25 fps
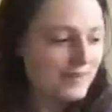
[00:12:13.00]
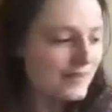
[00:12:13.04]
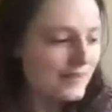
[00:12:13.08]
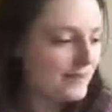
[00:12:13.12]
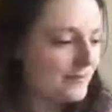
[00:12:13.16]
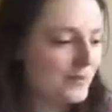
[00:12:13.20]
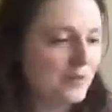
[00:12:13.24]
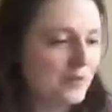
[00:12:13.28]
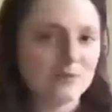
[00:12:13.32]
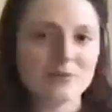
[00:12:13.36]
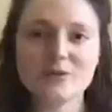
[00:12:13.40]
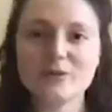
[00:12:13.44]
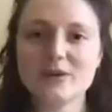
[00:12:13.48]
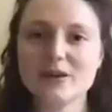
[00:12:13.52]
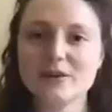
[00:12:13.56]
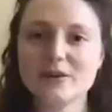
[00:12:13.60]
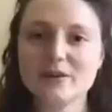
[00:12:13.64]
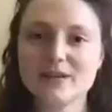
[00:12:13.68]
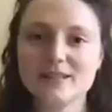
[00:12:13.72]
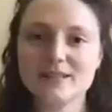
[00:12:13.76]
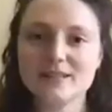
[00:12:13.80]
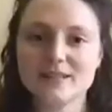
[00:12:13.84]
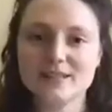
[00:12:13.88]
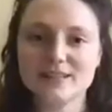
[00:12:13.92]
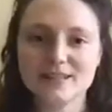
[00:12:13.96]
That looks
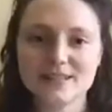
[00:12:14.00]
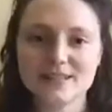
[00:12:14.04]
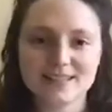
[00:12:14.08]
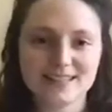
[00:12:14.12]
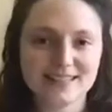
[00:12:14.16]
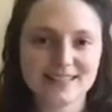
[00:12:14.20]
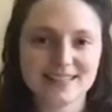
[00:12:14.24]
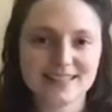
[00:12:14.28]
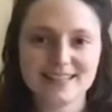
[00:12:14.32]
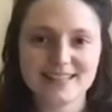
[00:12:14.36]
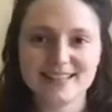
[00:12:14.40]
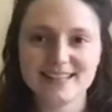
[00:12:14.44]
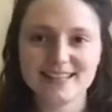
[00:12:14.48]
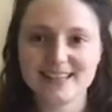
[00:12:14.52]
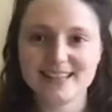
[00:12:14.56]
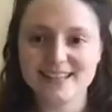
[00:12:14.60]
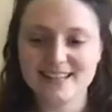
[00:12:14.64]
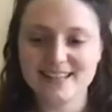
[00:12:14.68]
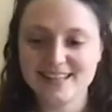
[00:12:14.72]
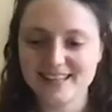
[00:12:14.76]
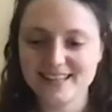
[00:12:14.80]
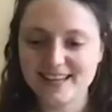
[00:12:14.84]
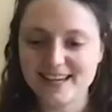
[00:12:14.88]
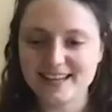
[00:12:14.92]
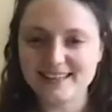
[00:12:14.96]
good to me, Romane.
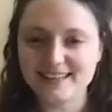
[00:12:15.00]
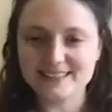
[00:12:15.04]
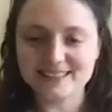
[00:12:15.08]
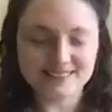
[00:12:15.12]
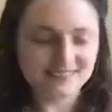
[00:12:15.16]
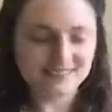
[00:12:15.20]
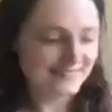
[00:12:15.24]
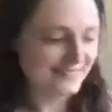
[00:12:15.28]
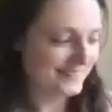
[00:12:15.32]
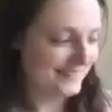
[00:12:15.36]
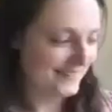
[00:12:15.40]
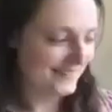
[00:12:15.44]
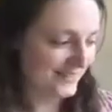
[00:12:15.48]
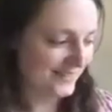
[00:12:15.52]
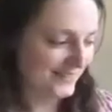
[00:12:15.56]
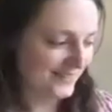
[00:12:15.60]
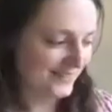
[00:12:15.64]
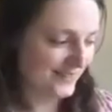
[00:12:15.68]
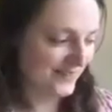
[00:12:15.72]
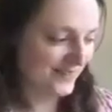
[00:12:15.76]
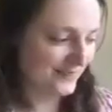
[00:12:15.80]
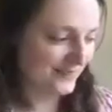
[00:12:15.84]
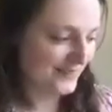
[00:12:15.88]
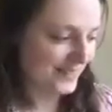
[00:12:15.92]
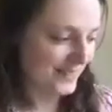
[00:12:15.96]
Yeah? Yeah. Cool.
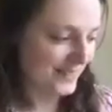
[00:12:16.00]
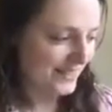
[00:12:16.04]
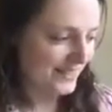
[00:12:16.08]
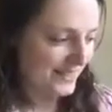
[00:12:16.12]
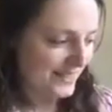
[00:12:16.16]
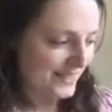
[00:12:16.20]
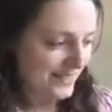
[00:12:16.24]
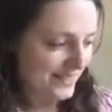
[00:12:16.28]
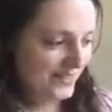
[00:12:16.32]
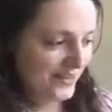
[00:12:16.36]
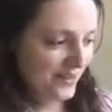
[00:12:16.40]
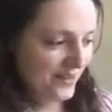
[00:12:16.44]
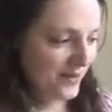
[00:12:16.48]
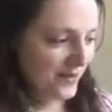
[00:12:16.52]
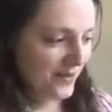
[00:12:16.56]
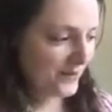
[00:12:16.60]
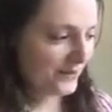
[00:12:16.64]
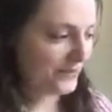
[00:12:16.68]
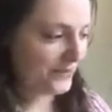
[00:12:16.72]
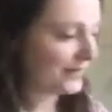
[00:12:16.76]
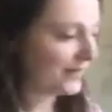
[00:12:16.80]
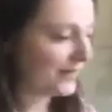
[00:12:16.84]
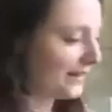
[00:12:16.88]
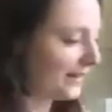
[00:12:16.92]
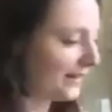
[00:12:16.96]
So
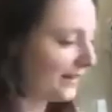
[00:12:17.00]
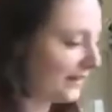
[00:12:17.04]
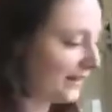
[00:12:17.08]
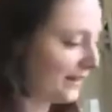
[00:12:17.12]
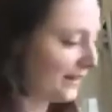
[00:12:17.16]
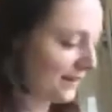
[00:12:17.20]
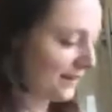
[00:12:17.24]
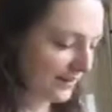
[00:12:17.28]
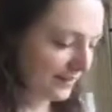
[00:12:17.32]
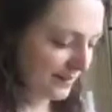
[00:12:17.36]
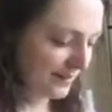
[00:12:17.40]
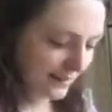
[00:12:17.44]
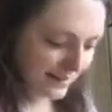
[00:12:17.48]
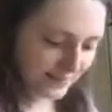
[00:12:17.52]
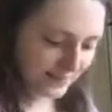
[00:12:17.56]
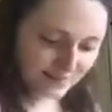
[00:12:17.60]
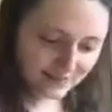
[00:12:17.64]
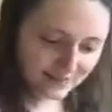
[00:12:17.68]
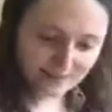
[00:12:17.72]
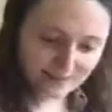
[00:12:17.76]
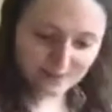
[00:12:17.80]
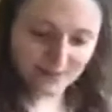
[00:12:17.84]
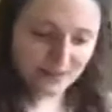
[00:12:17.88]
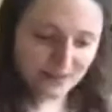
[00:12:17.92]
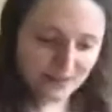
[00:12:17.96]

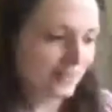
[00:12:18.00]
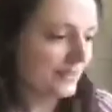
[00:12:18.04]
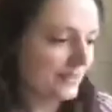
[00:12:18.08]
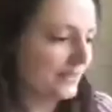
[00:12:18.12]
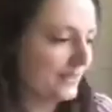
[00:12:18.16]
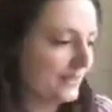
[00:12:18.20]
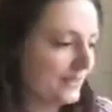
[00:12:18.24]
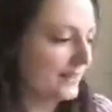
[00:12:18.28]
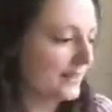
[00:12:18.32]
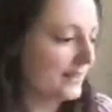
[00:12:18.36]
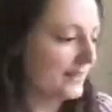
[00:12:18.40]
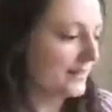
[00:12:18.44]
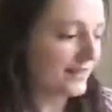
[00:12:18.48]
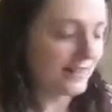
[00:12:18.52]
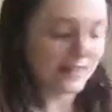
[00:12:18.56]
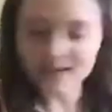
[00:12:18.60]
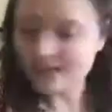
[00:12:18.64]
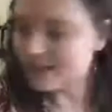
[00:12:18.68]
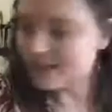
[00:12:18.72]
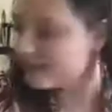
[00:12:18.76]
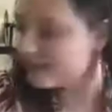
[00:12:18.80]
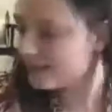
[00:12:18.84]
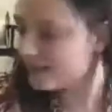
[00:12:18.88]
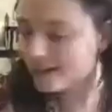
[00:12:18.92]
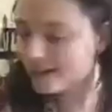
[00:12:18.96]
I'm going to
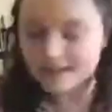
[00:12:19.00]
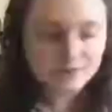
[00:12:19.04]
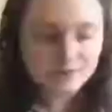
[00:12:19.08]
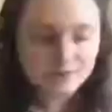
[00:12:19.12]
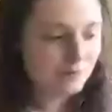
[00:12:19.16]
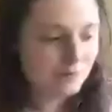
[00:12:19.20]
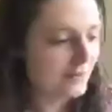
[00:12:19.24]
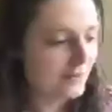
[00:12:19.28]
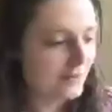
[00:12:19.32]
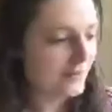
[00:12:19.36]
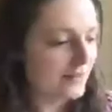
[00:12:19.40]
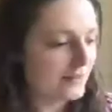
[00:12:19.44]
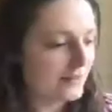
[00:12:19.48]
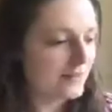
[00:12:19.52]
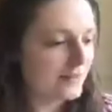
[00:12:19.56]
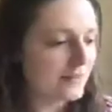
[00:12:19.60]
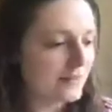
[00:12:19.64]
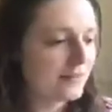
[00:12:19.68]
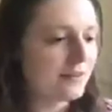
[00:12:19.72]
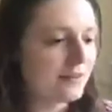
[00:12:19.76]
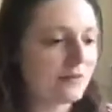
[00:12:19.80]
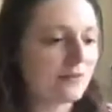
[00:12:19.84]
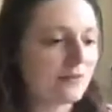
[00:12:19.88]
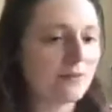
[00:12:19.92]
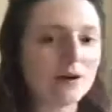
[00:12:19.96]
get things
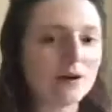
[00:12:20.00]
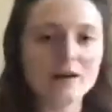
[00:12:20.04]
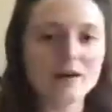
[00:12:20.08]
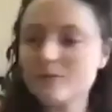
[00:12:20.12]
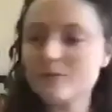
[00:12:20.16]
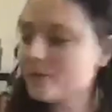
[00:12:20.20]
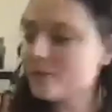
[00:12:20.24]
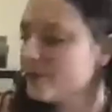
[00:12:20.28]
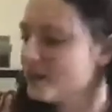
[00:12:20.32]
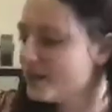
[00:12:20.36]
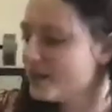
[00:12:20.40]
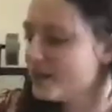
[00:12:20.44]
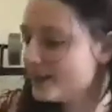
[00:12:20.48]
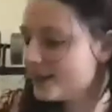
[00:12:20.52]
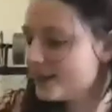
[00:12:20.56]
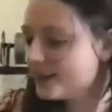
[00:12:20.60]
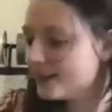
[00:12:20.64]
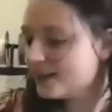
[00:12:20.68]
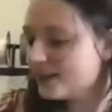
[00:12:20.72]
around me.